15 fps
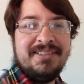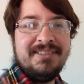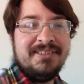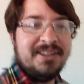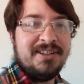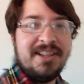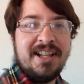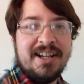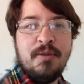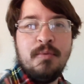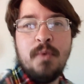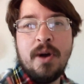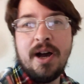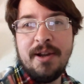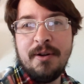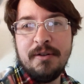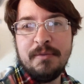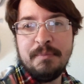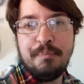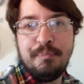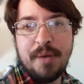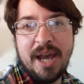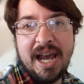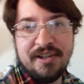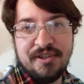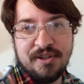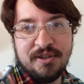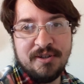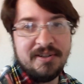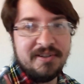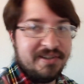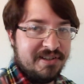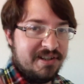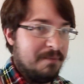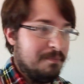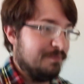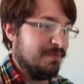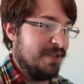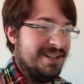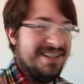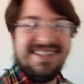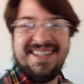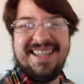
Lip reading: look like a wild badger or something.